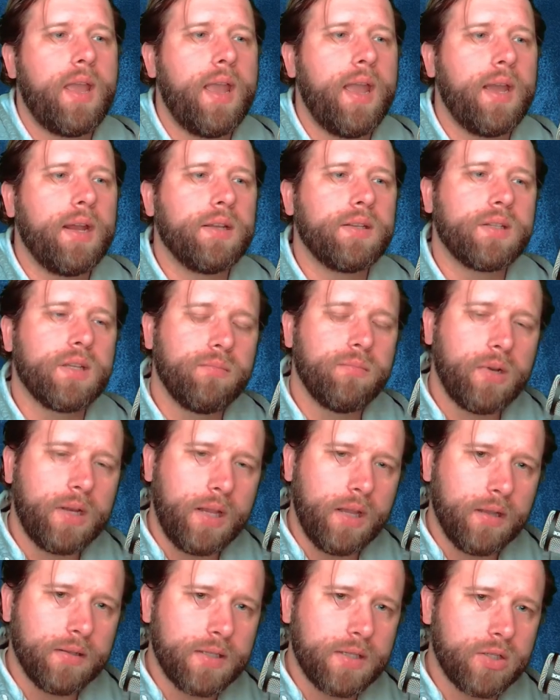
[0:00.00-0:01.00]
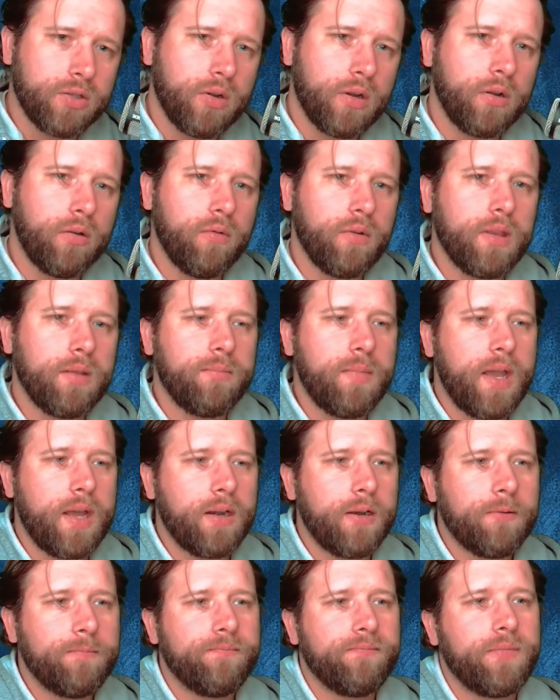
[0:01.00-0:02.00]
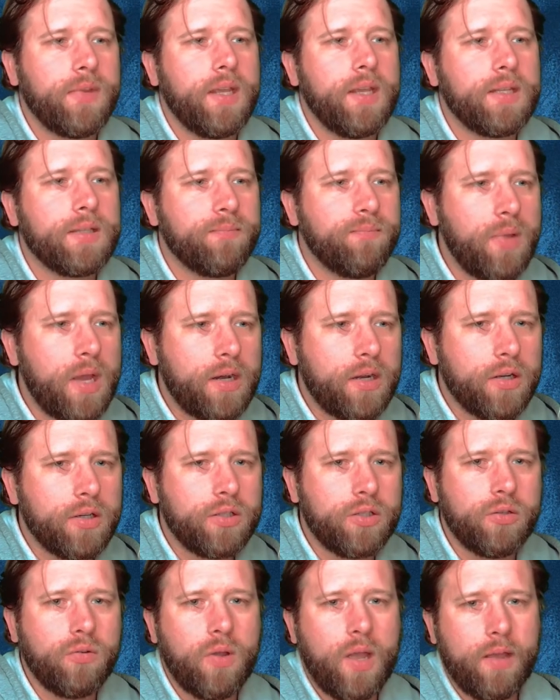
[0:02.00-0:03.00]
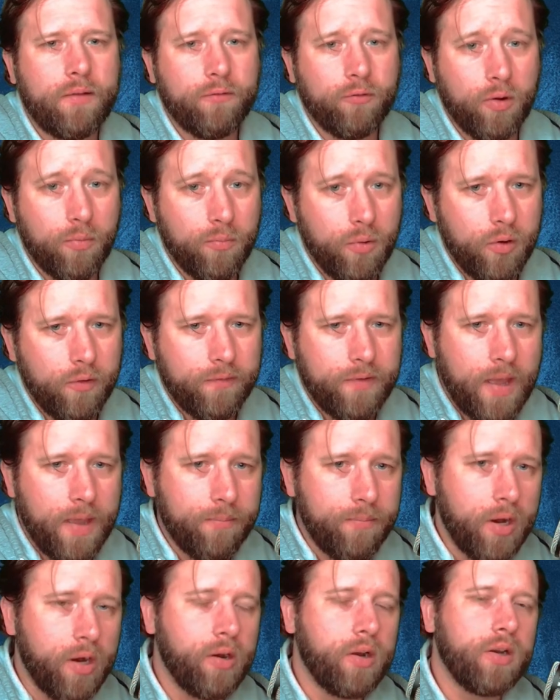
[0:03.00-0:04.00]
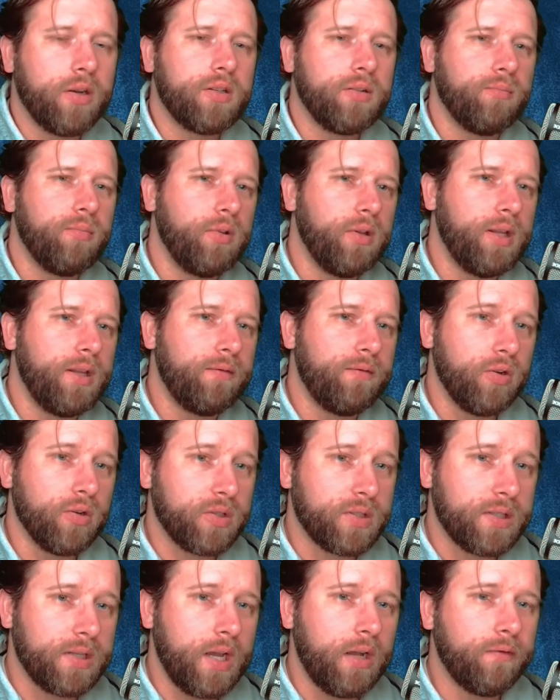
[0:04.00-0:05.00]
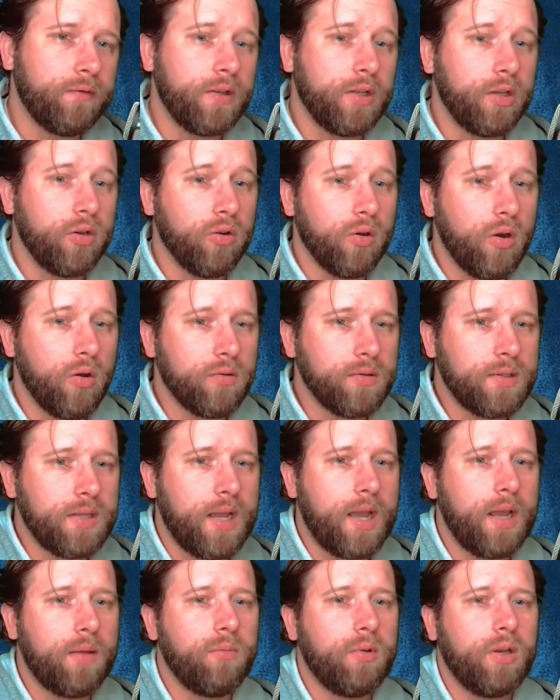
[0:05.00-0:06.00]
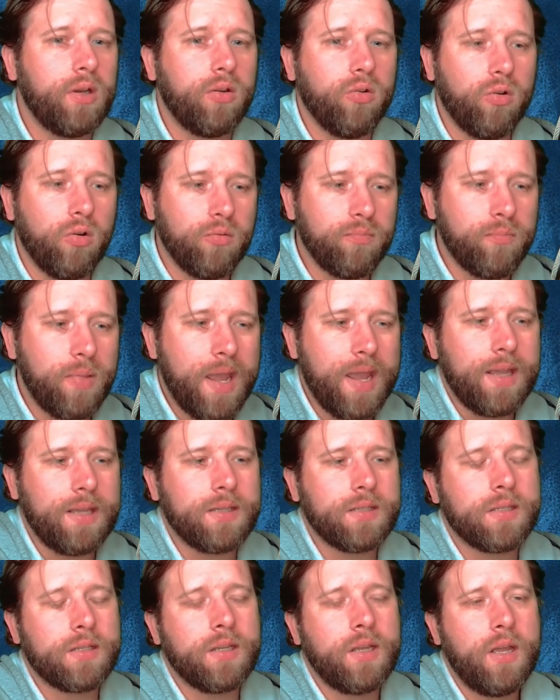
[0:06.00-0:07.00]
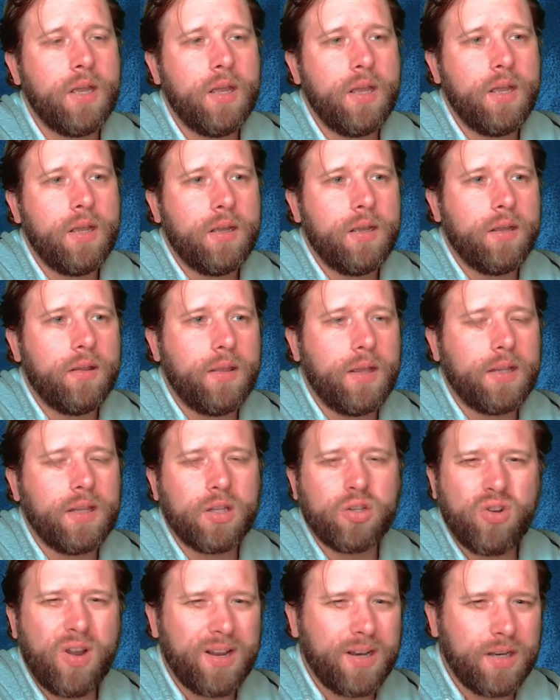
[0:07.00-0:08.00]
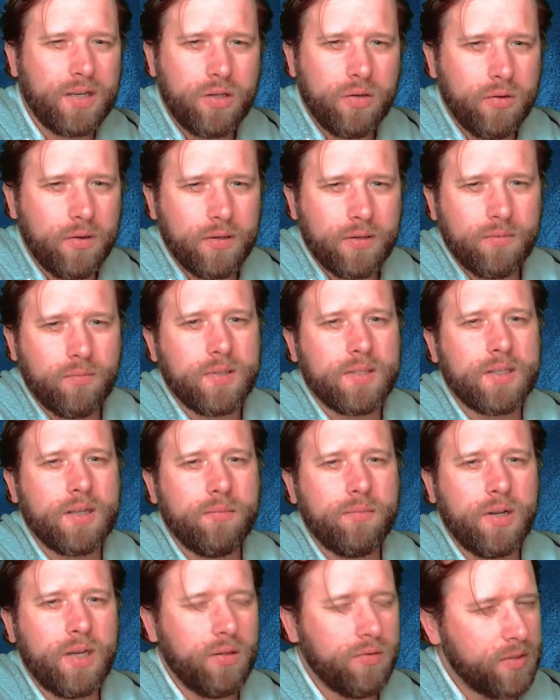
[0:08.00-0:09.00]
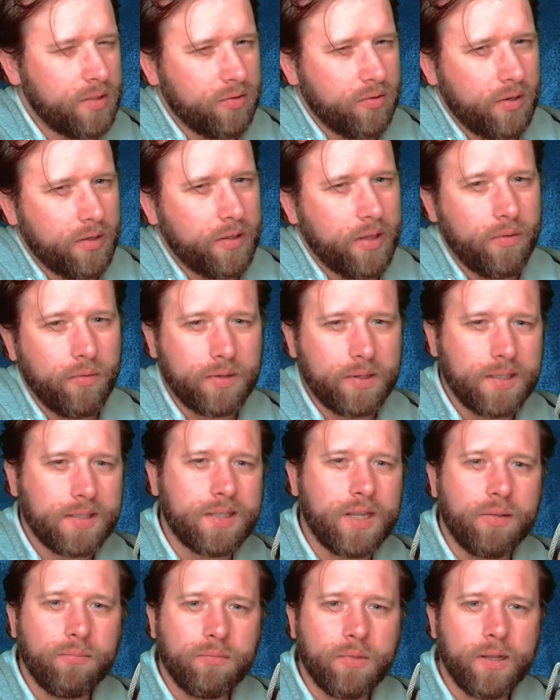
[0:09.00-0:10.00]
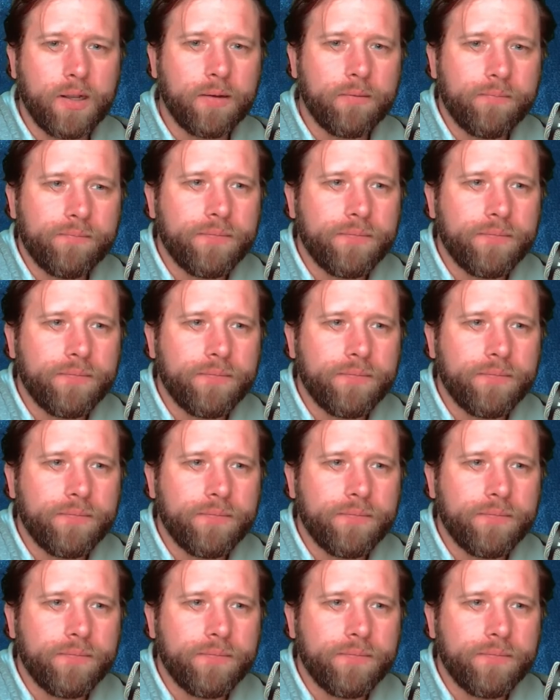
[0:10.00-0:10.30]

and somebody else is struggling with the matter, it's better to have removed that barrier to belief yourself in your own time and your own pace than to try to do it with somebody who's struggling with the same thing.